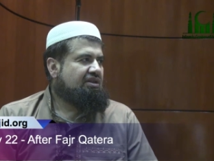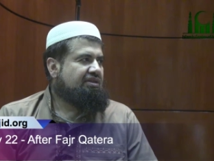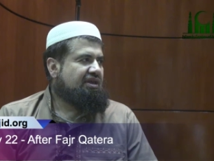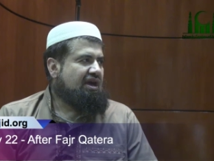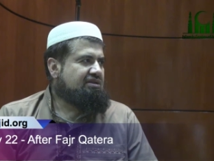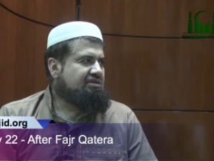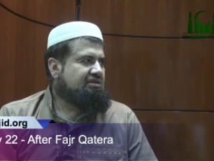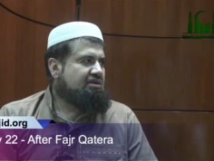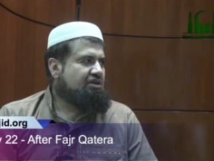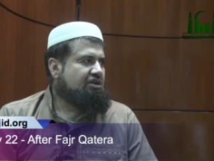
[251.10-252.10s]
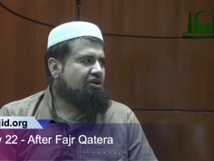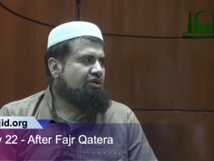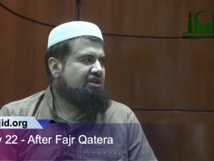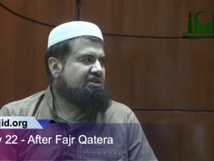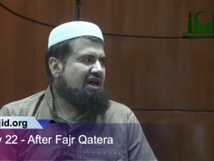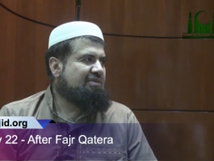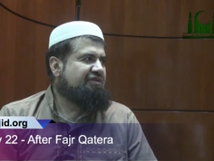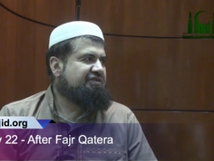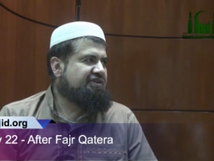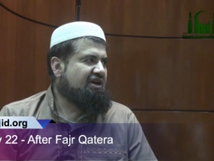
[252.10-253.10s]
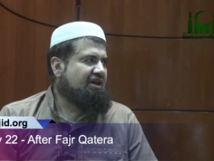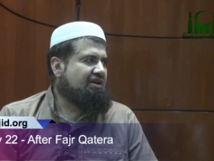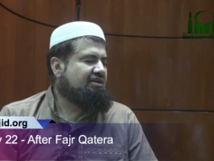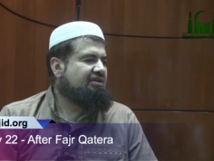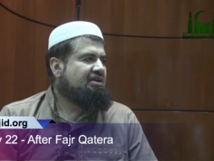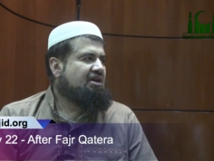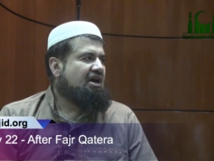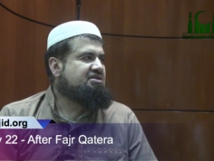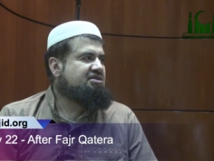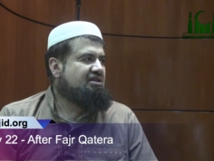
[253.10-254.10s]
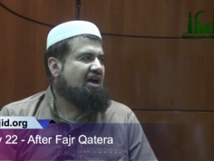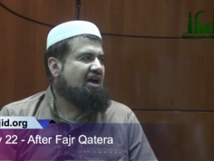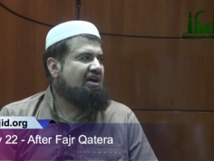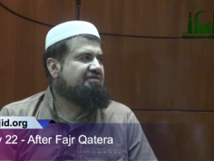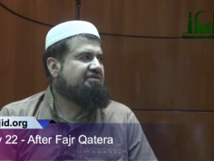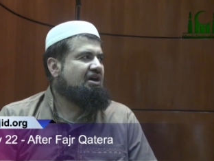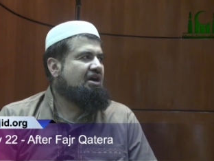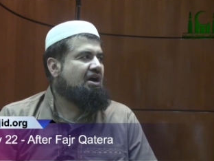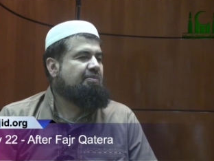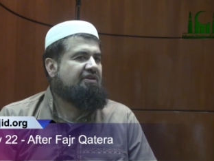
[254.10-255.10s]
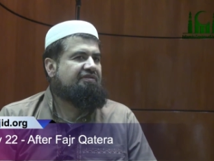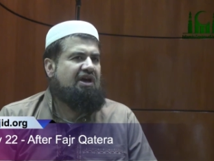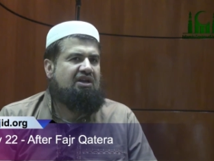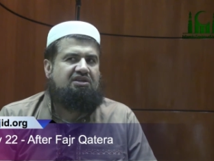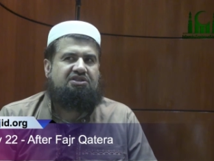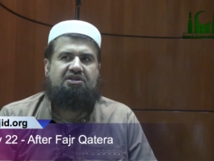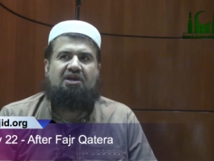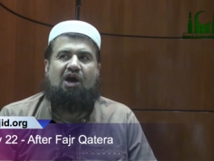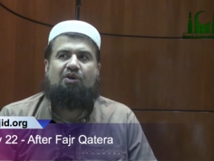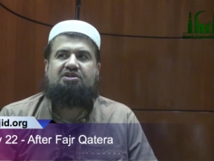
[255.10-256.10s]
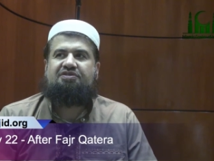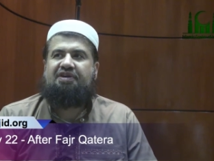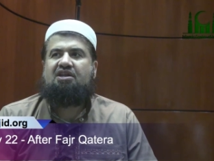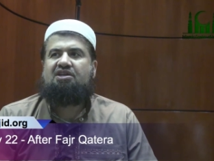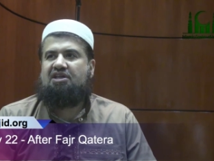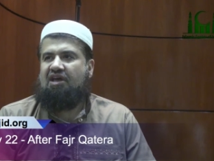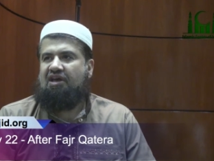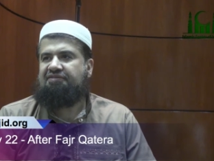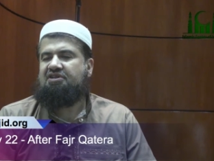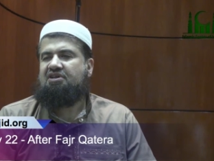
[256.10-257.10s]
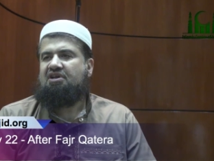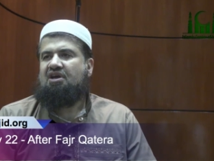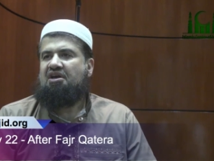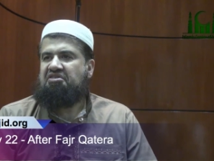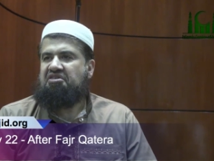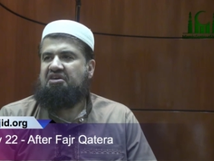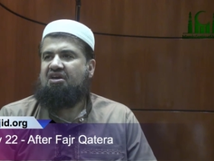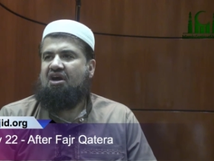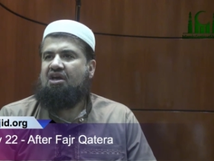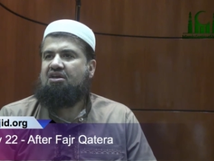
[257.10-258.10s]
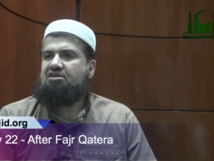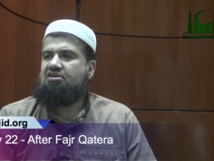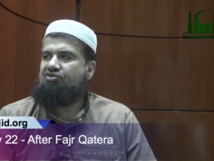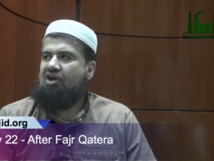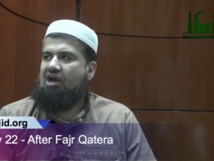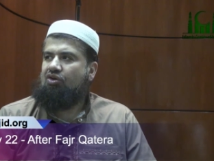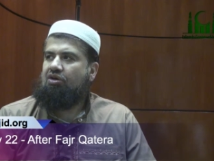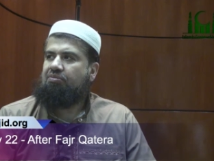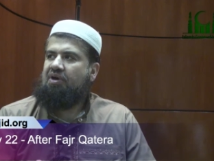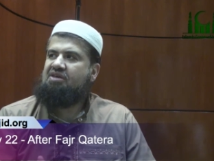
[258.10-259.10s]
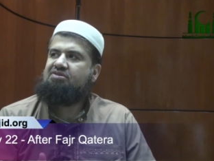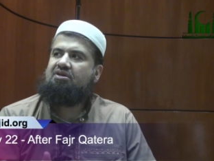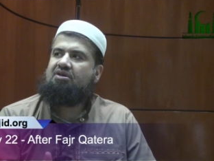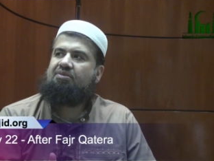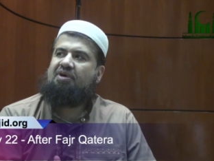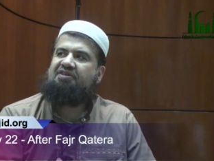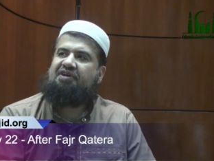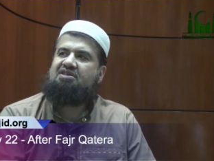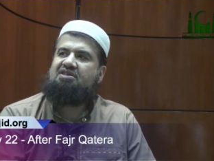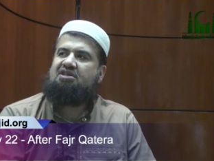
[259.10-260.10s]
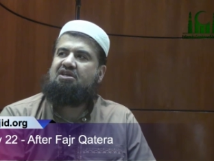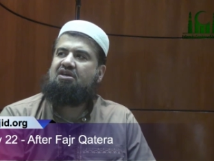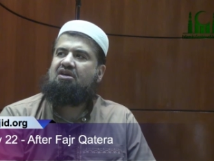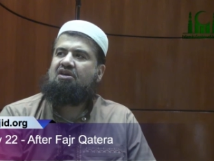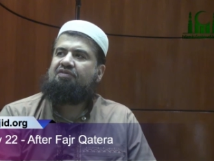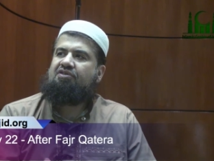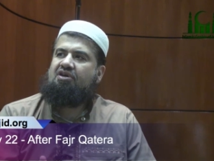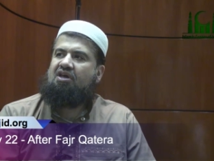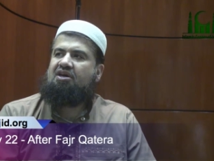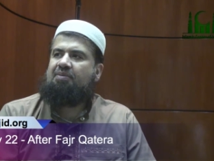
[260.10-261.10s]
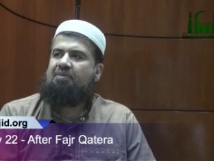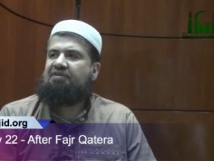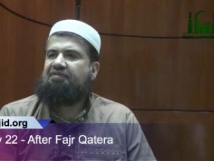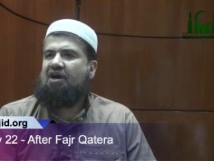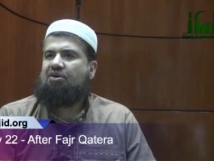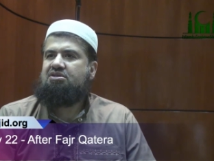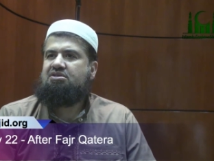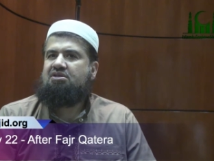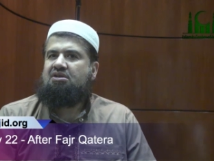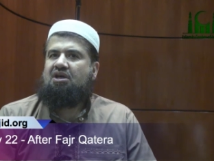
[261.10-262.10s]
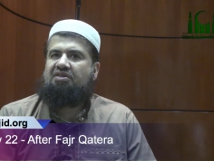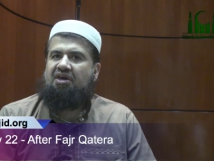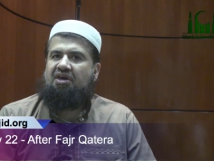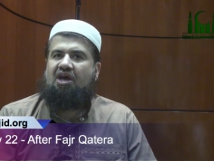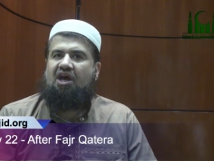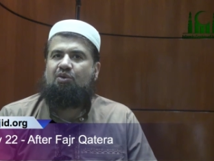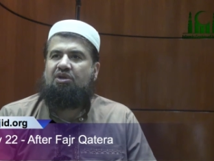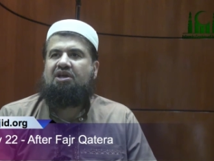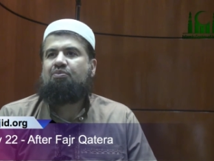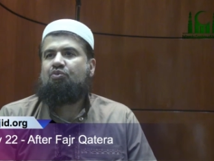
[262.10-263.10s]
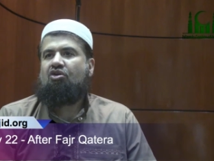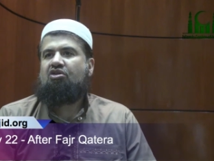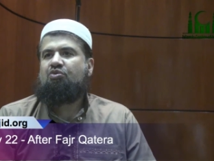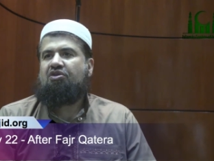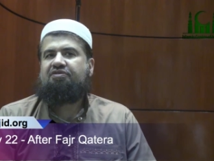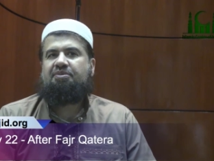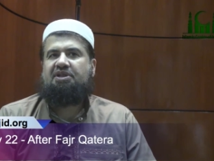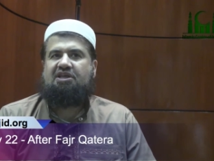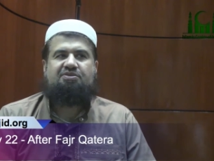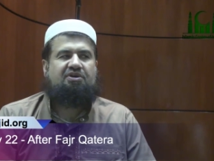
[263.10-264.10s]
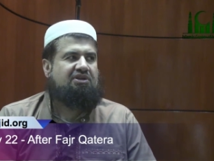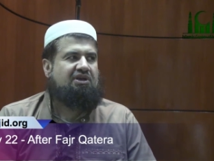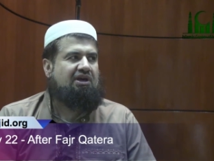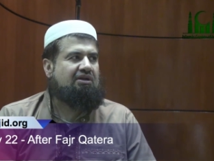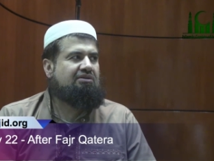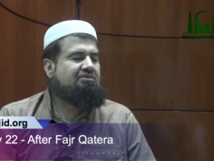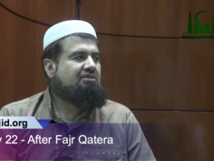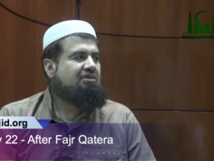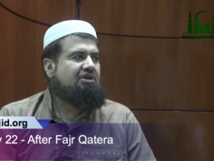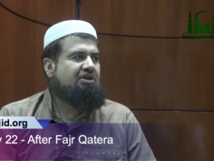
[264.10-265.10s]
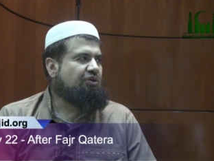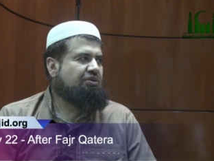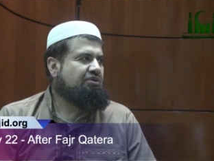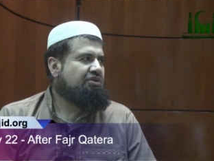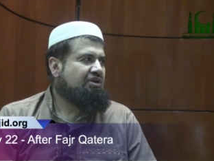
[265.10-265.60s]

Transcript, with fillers: that, you know, at the time of iftar, I still have a couple of energy, hours of energy left, I think I can drag on my, uh, my fasting for another couple of hours and then I will get more reward from Allah subhanahu wa ta'ala. No,